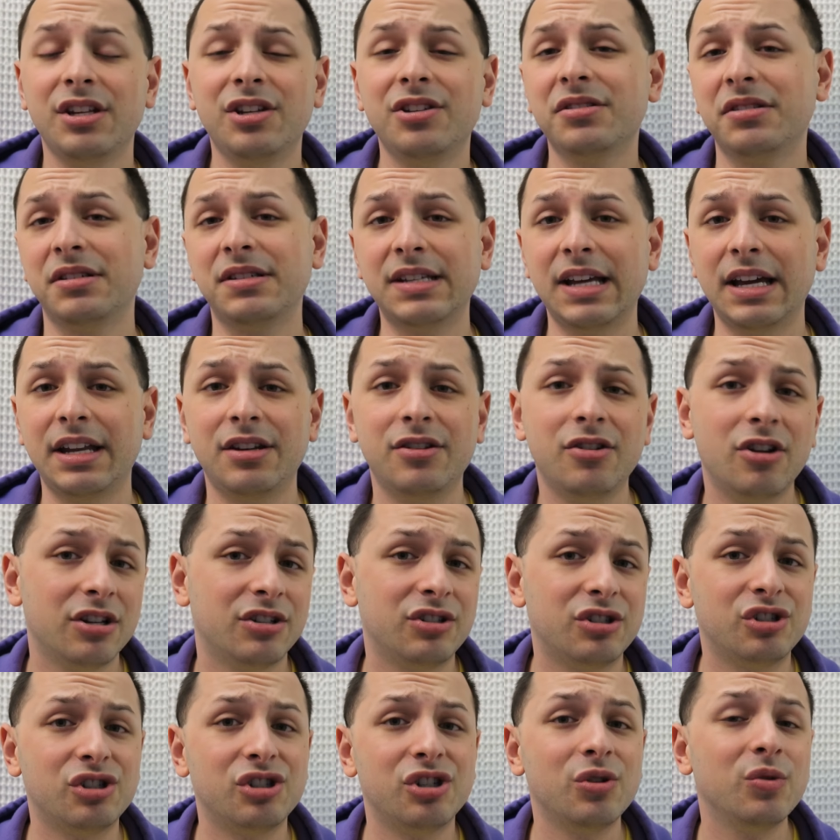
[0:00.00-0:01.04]
They just decided
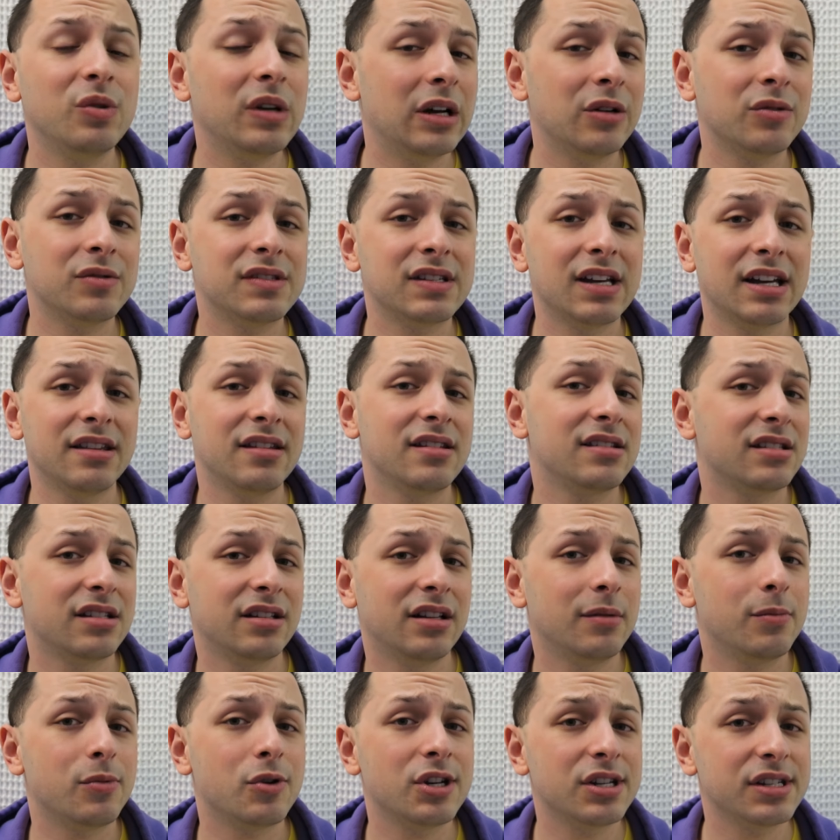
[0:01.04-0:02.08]
not to shoot outside the
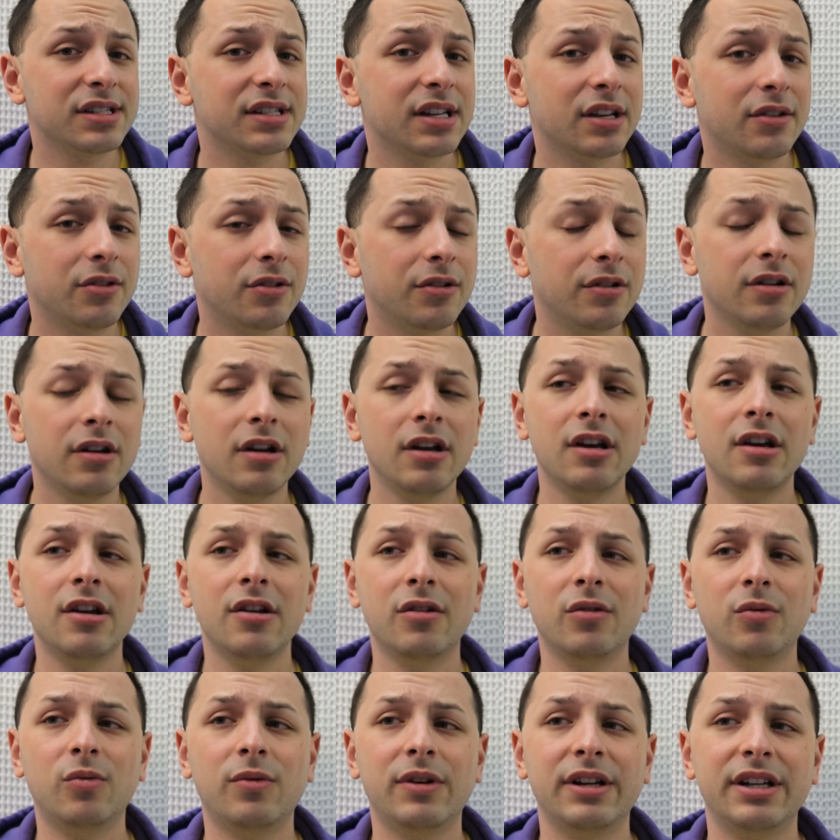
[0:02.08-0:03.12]
Celebrity Center,
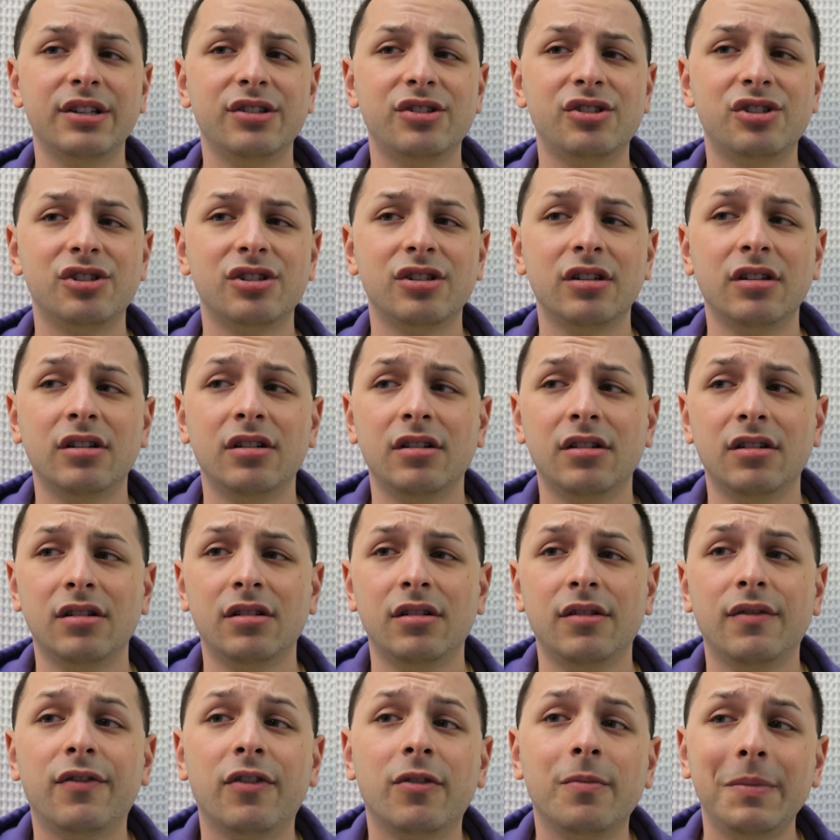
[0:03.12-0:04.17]
which
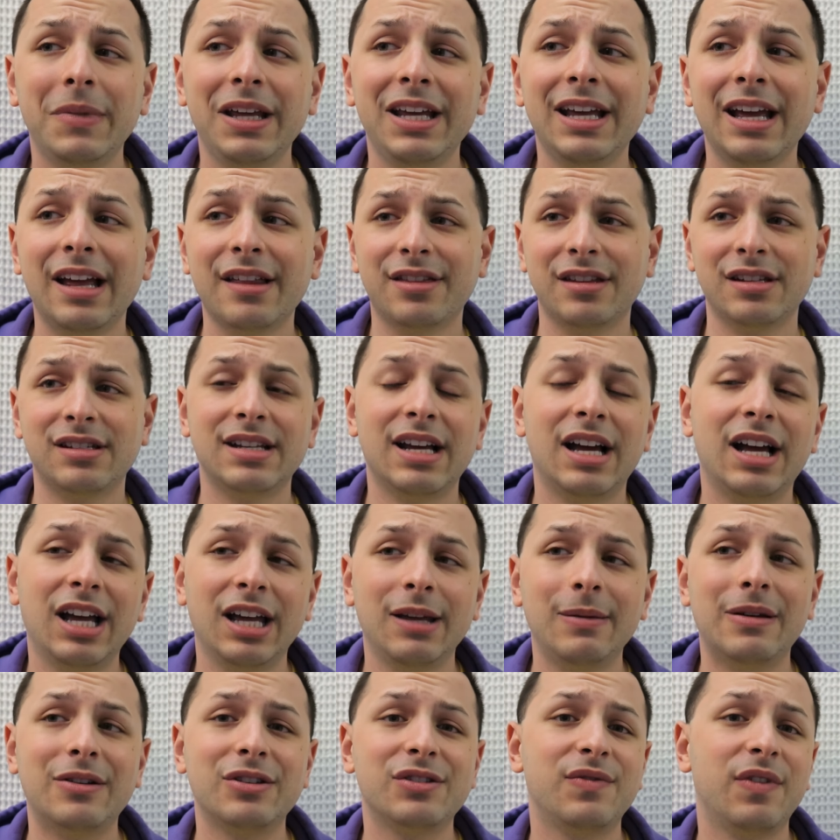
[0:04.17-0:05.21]
for me at the
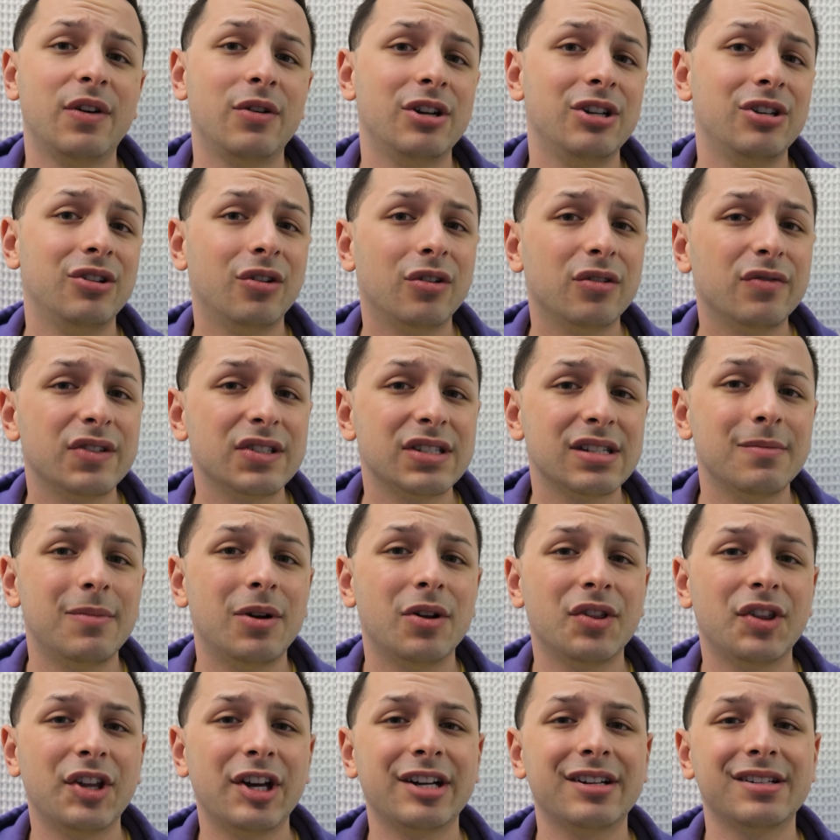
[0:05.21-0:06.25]
time, I was very nervous
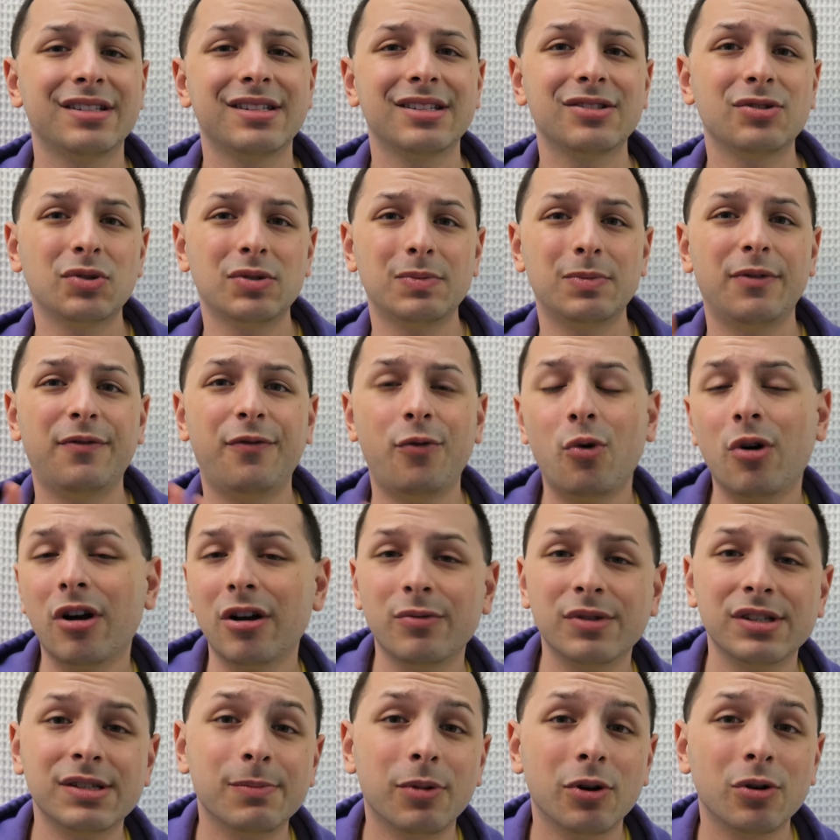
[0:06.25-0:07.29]
about that because this was
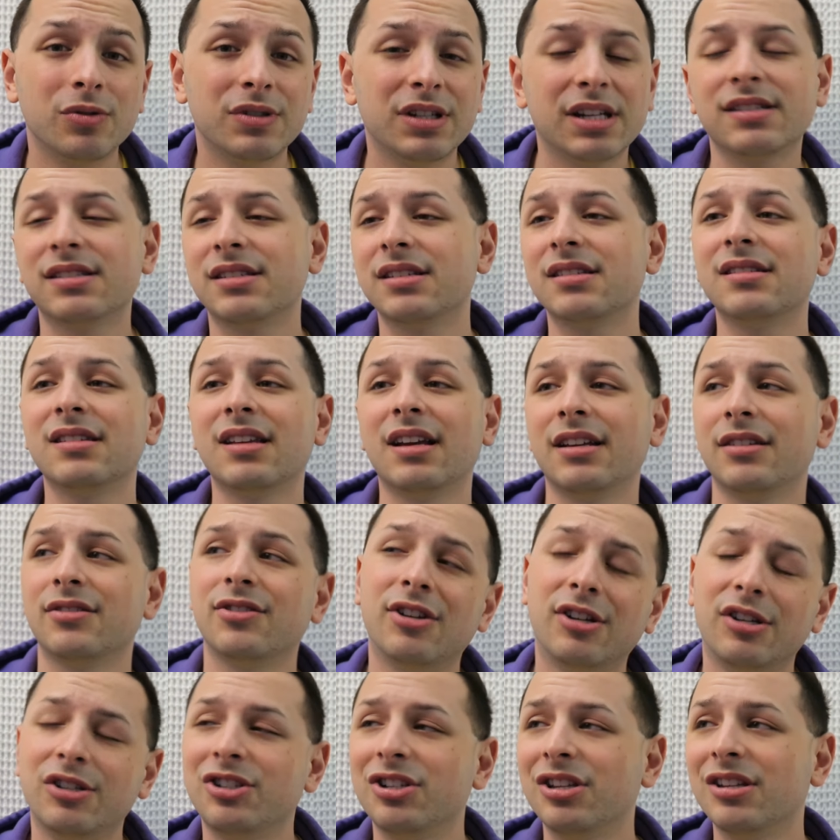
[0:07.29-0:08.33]
before I was protesting
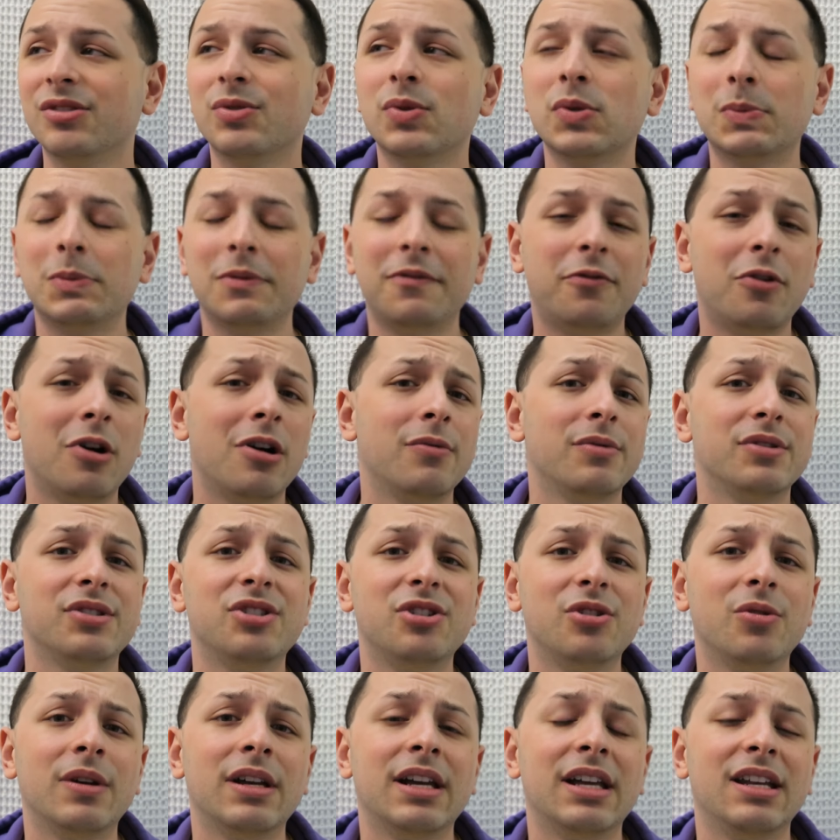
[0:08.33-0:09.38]
Scientology. This was before I
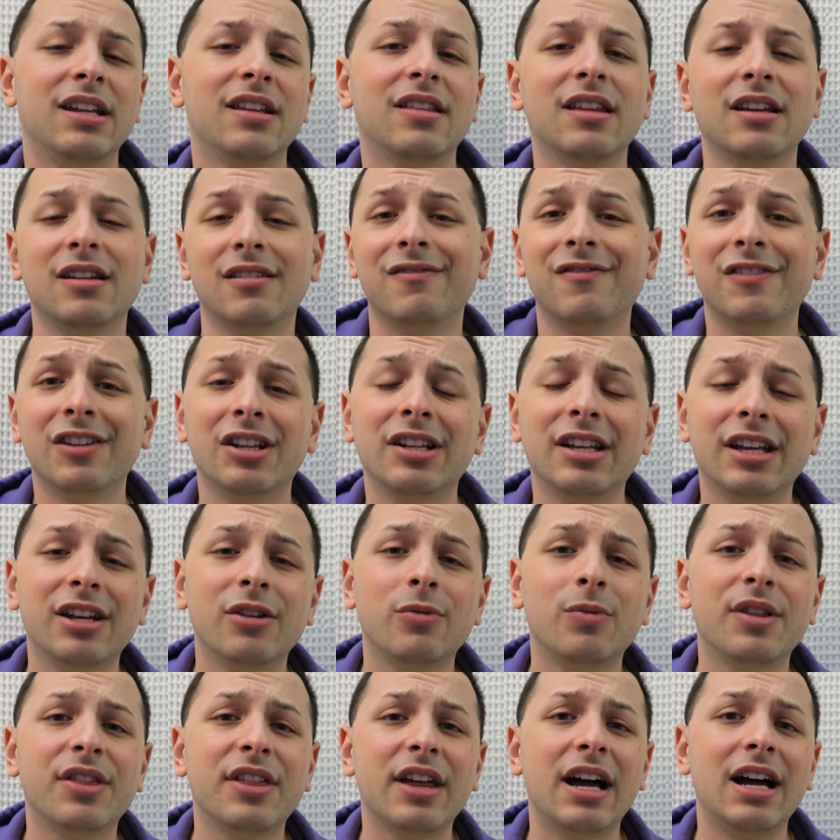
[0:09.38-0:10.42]
was doing anything
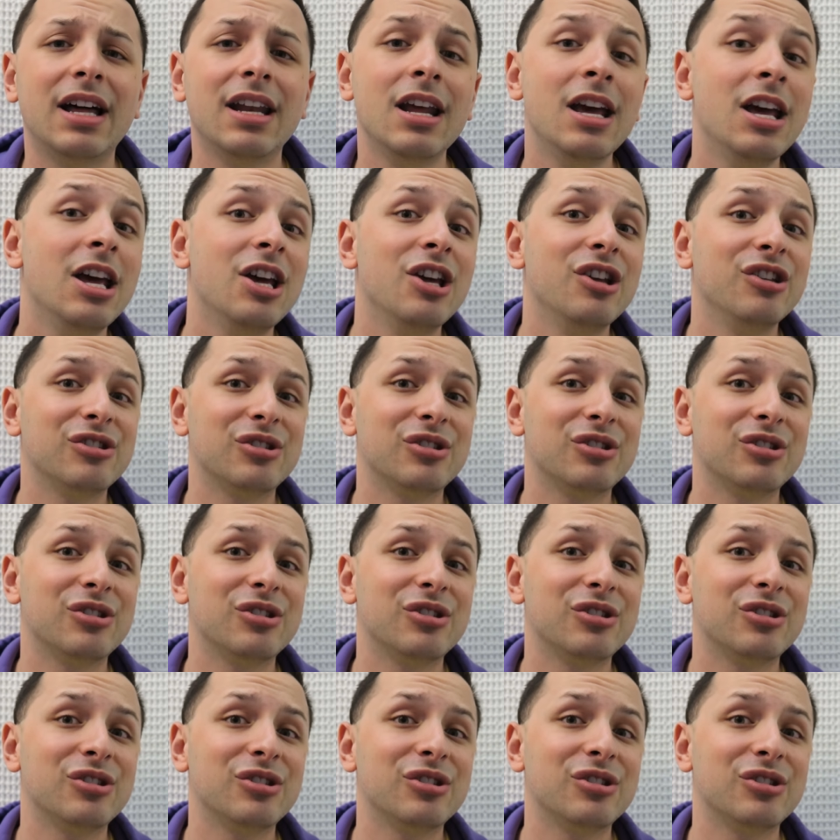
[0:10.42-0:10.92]
affiliated with that.